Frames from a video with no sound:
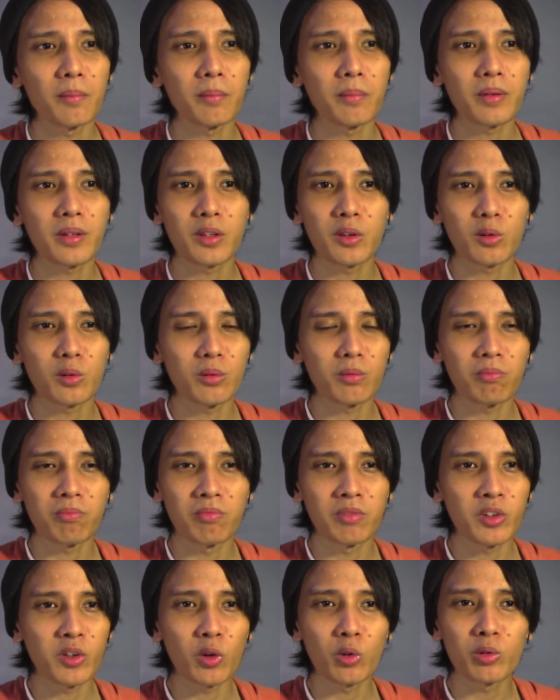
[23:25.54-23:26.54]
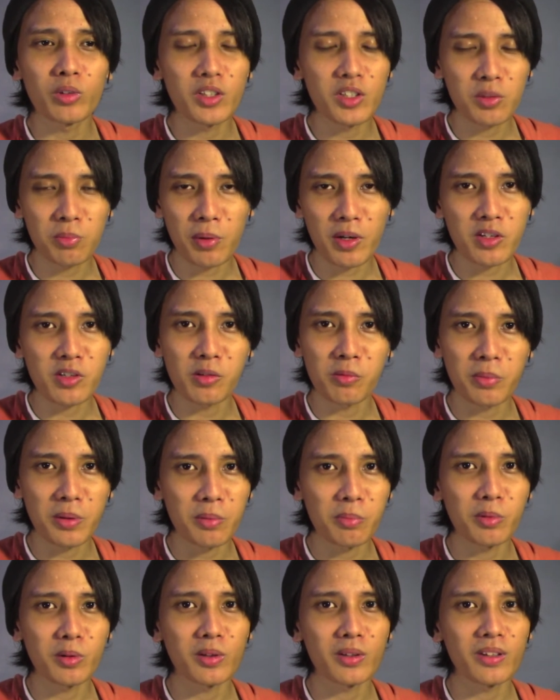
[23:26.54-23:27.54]
You know, the only special
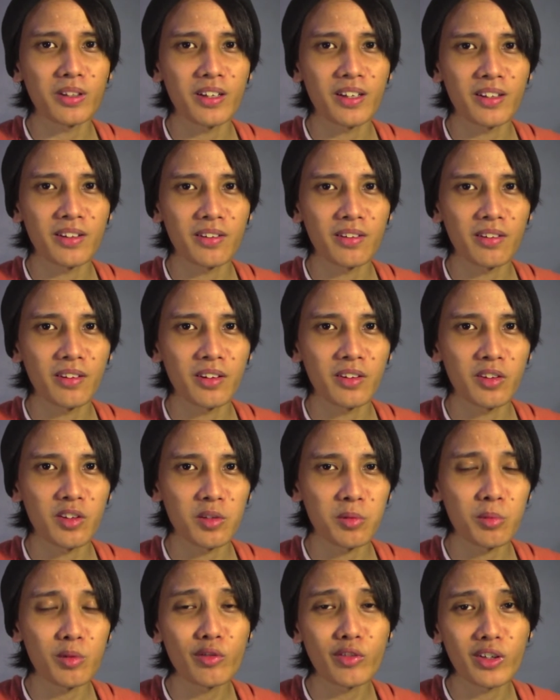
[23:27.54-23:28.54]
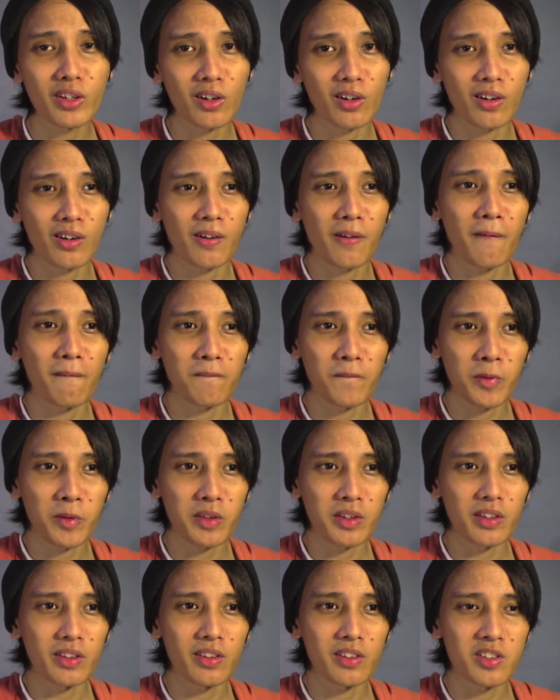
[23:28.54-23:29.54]
people in this movie are
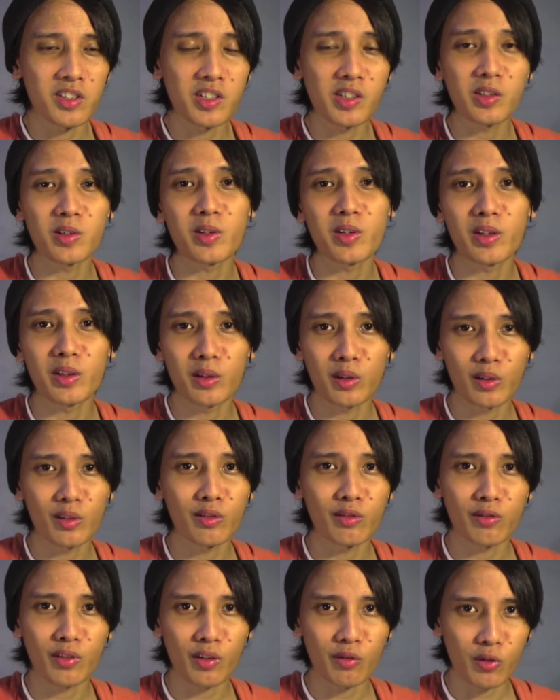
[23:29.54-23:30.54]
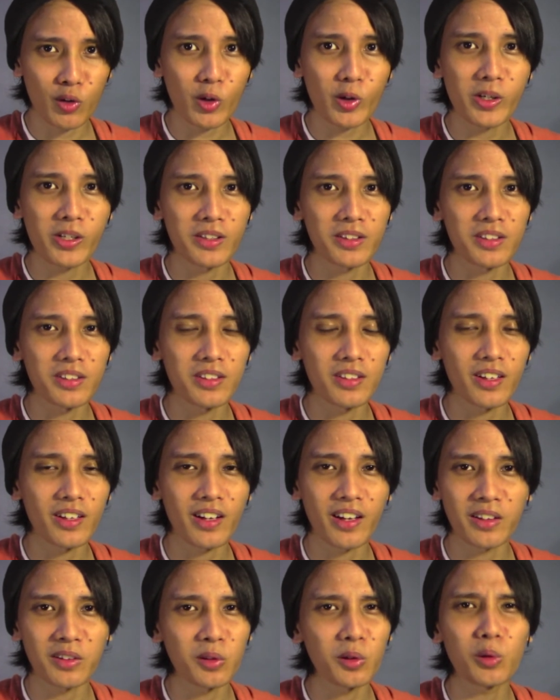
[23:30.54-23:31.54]
the children of royalty, and
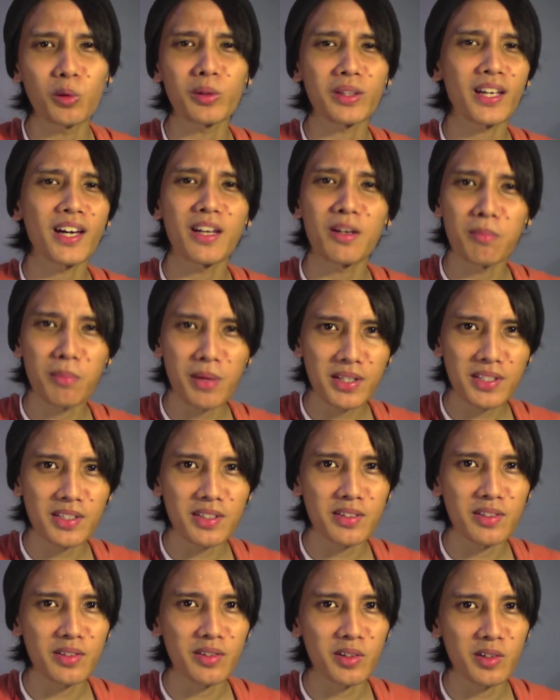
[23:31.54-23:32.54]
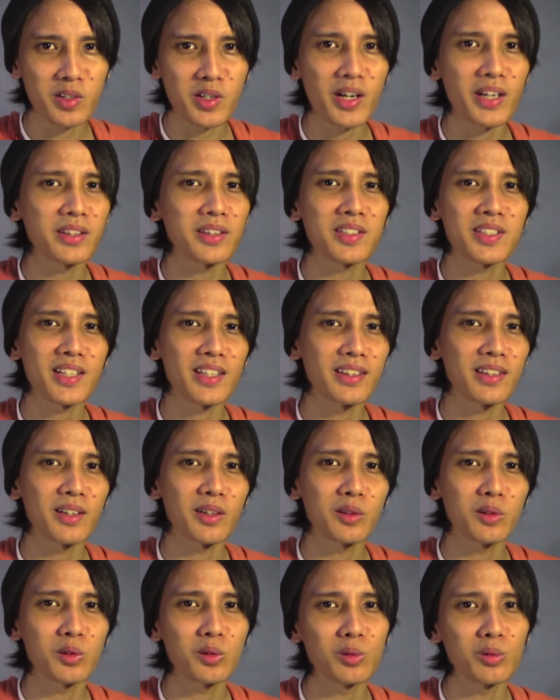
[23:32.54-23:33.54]
I don't know what kind of message they're trying to send
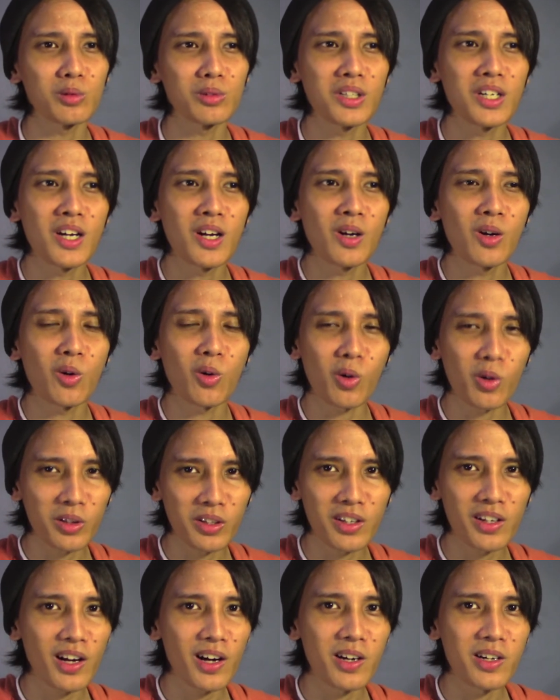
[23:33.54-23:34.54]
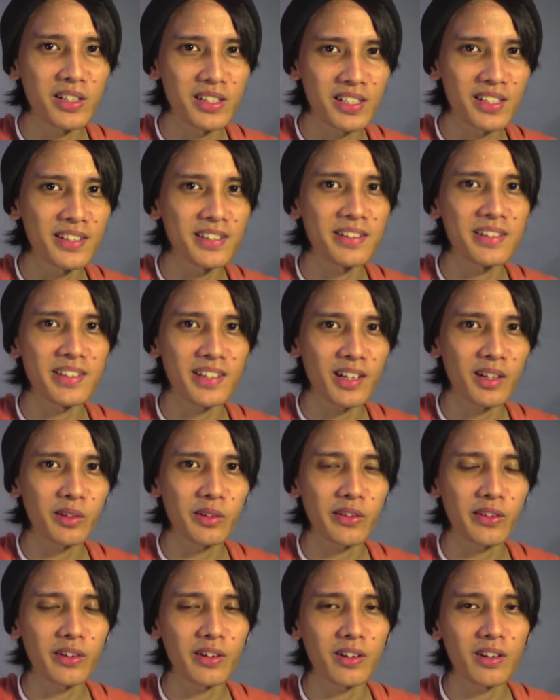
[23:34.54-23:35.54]
out to ordinary kids
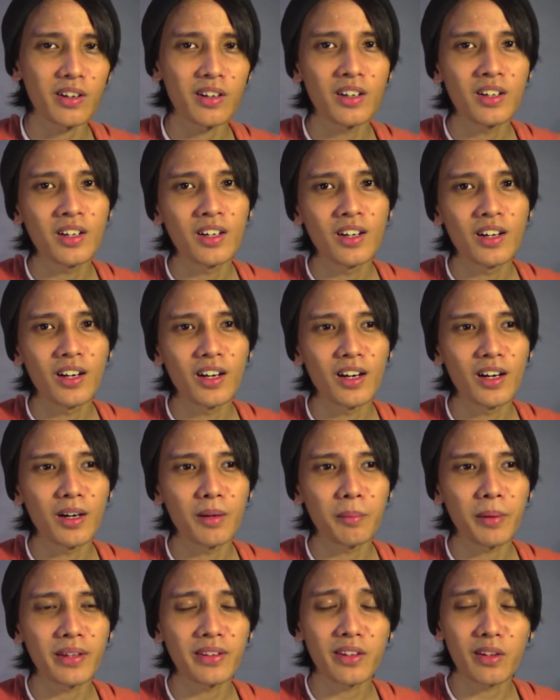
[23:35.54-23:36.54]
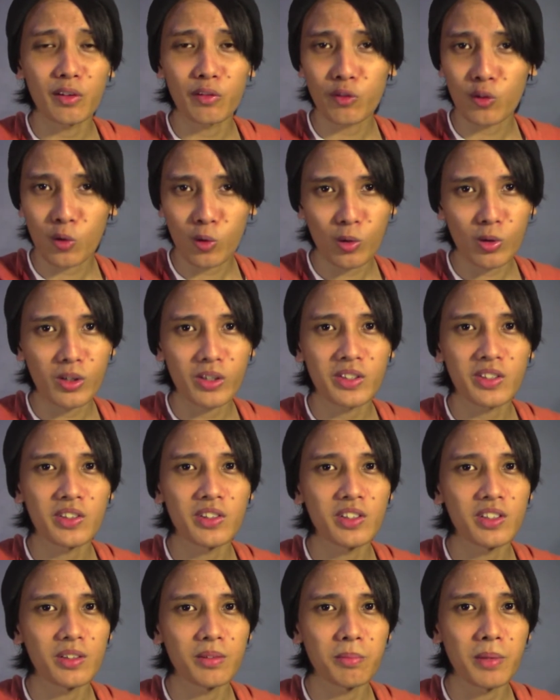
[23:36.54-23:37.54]
out there. And then of course
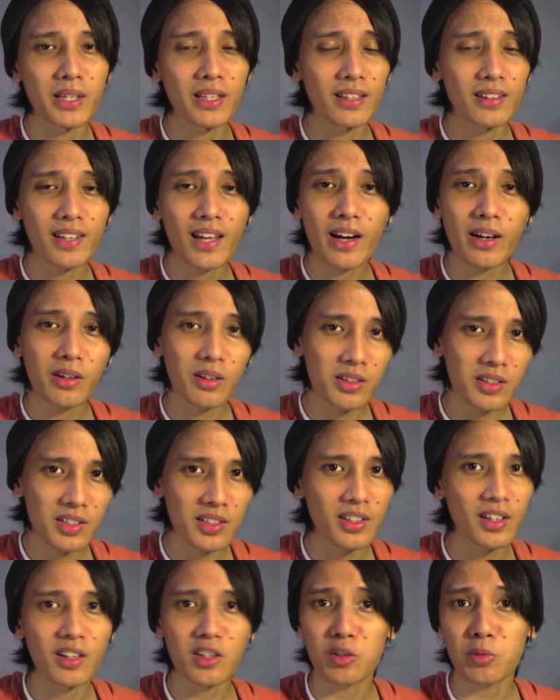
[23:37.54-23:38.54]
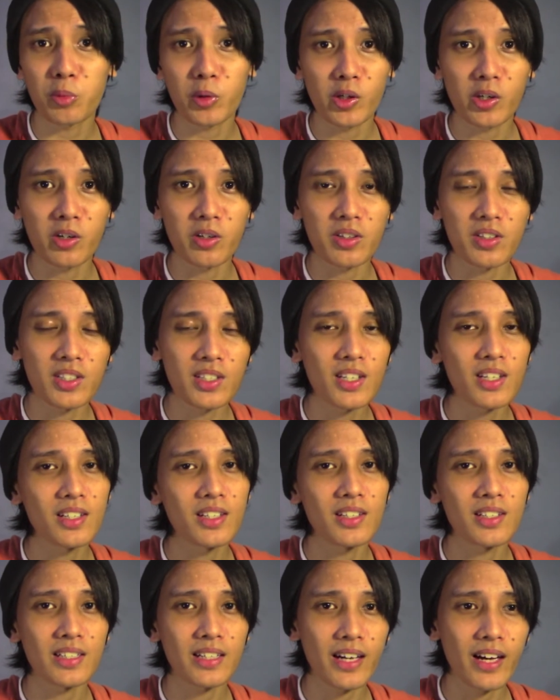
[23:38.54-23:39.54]
the main antagonist, not a spoiler to say,
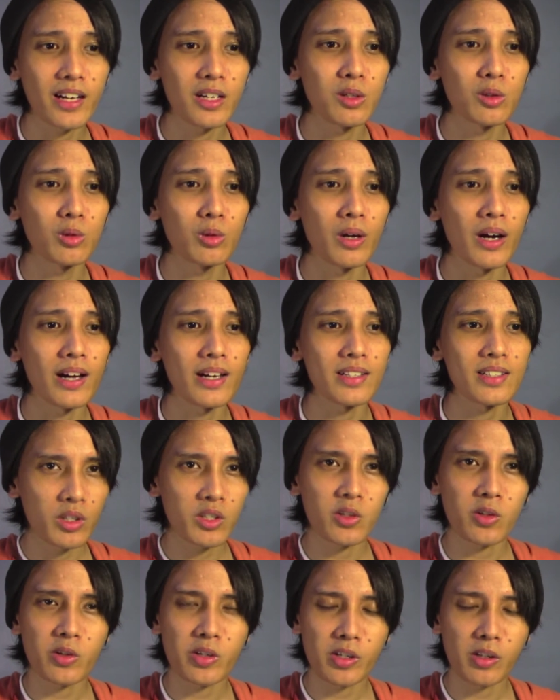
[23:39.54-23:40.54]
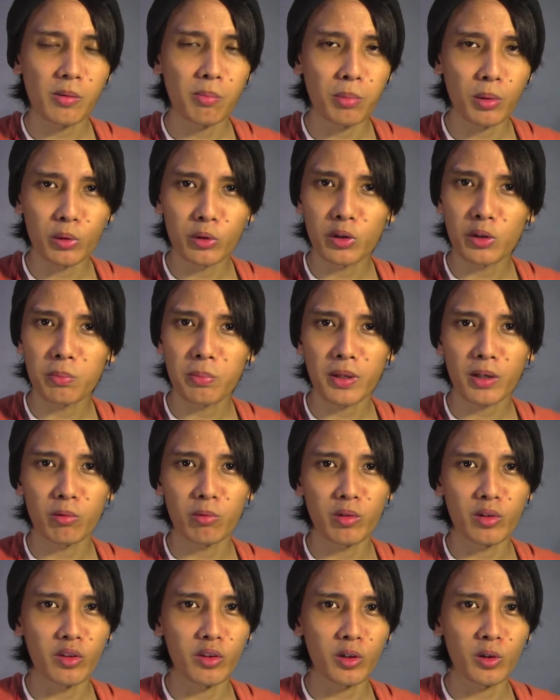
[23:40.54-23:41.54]
is a guy who has the real bone to pick
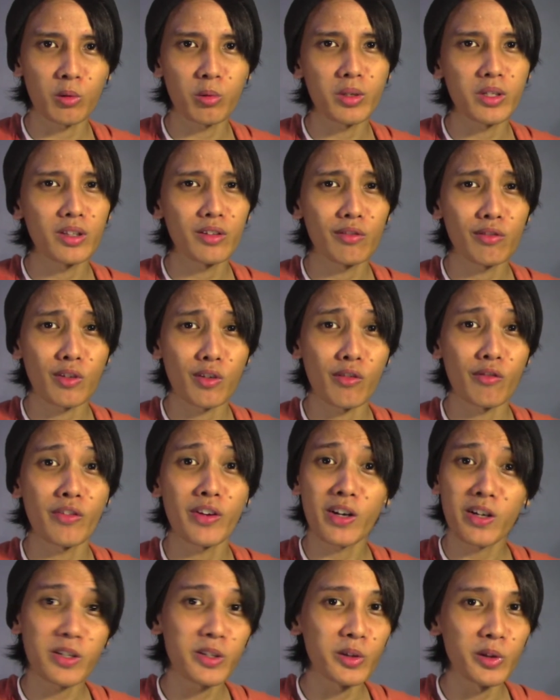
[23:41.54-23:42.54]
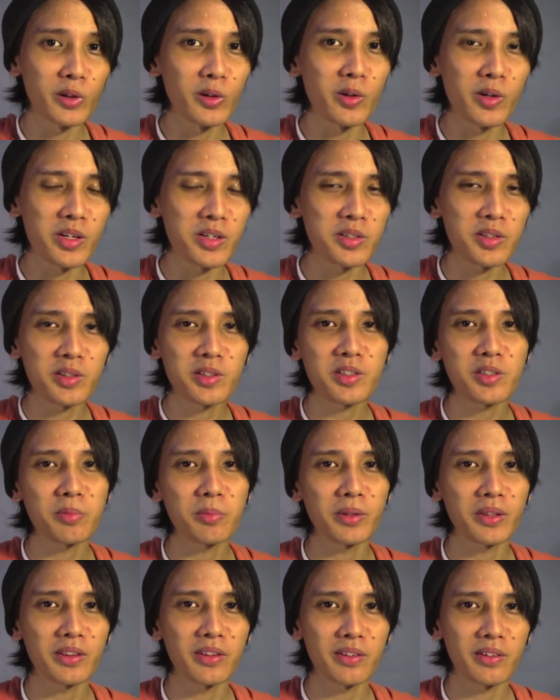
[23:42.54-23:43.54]
with the queen for very good reasons,
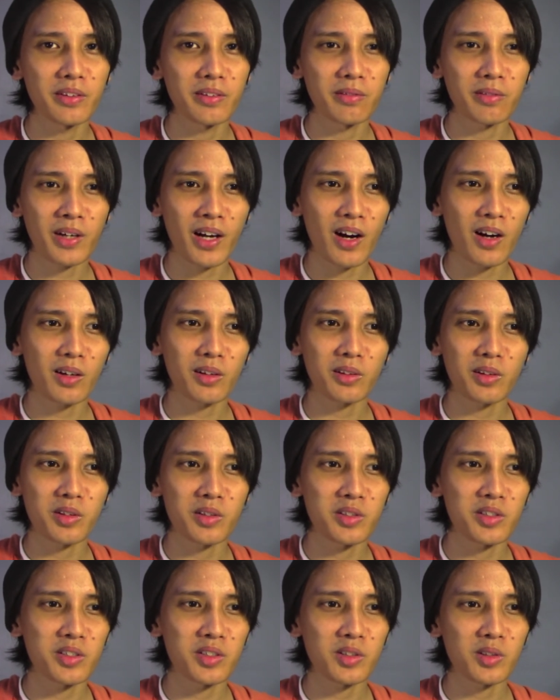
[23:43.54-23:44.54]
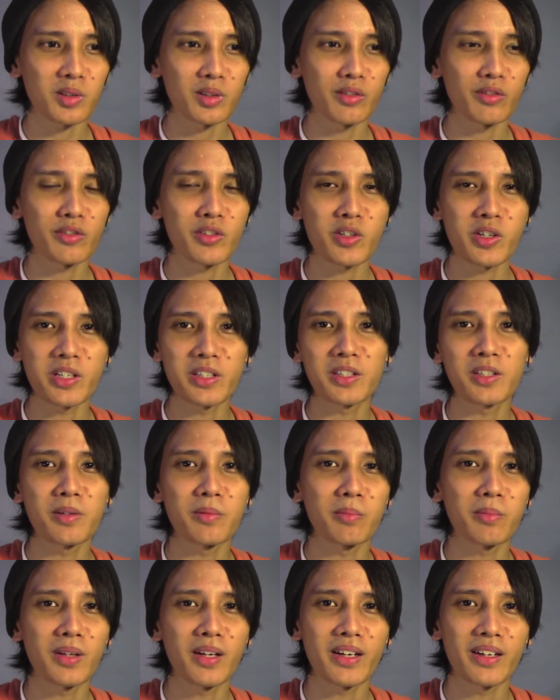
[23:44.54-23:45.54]
but the characters just sort of treat
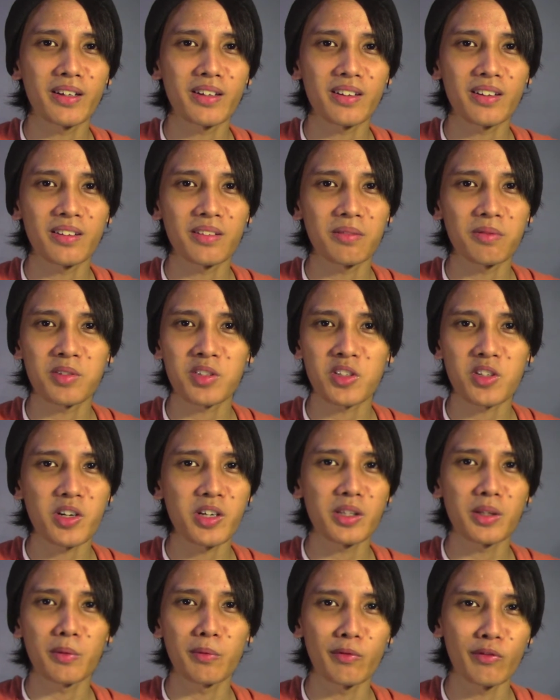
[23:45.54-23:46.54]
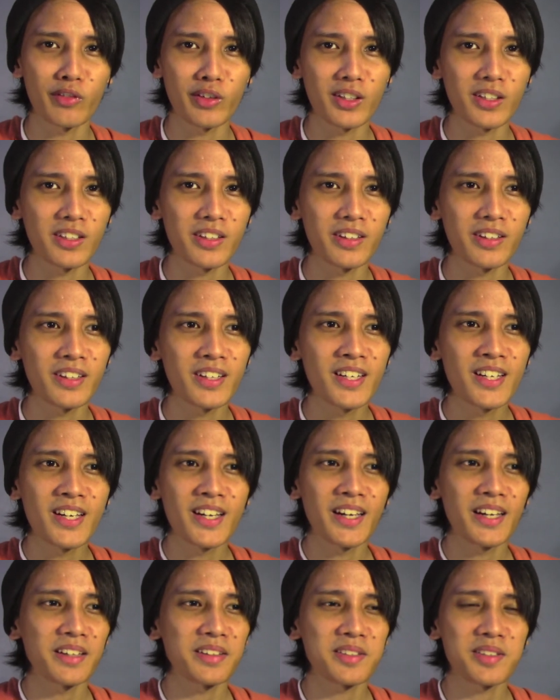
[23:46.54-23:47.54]
him like a straight up villain.
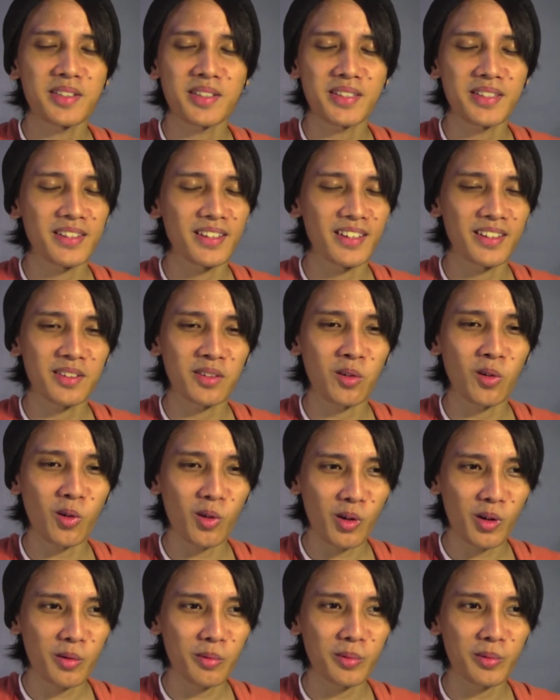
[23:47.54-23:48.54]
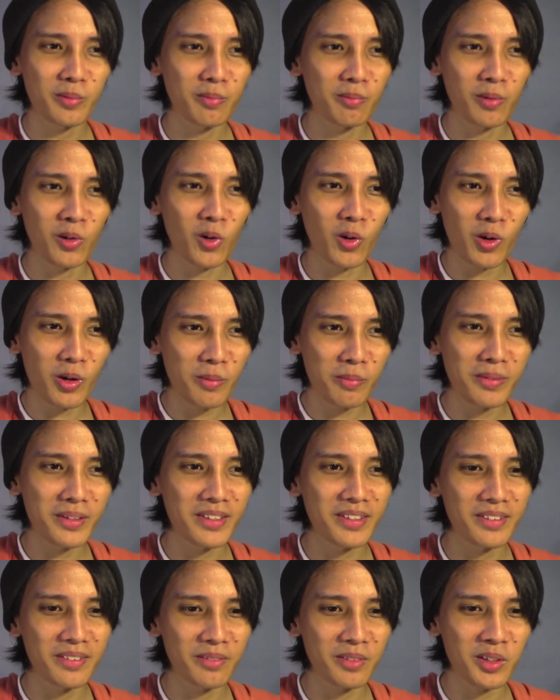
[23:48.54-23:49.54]
It's just, it's
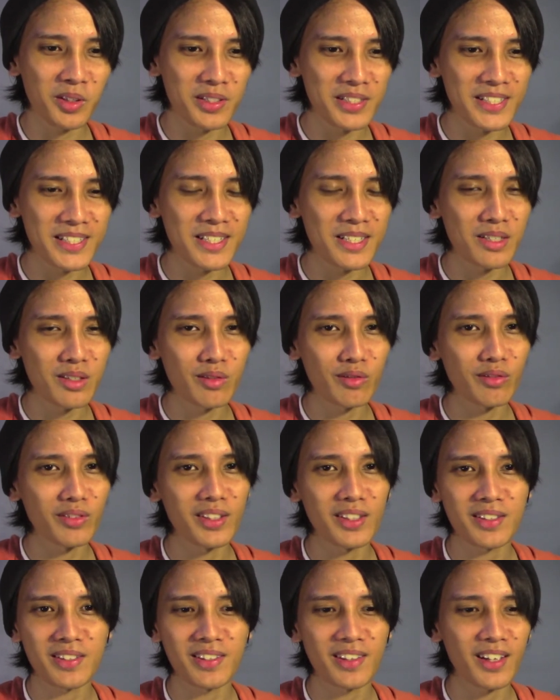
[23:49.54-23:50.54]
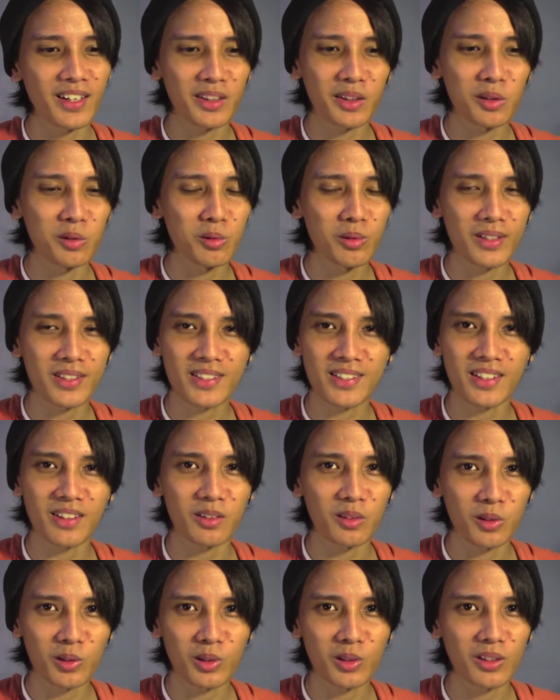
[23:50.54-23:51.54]
horribly conceived, it's not nuanced at
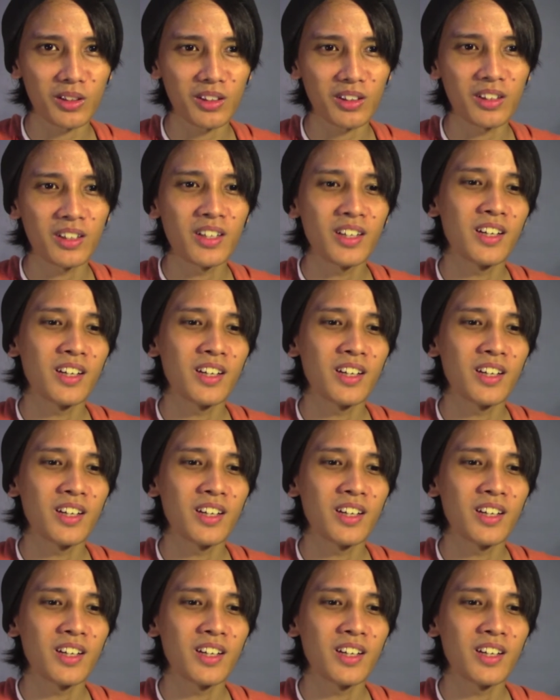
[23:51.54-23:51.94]
all.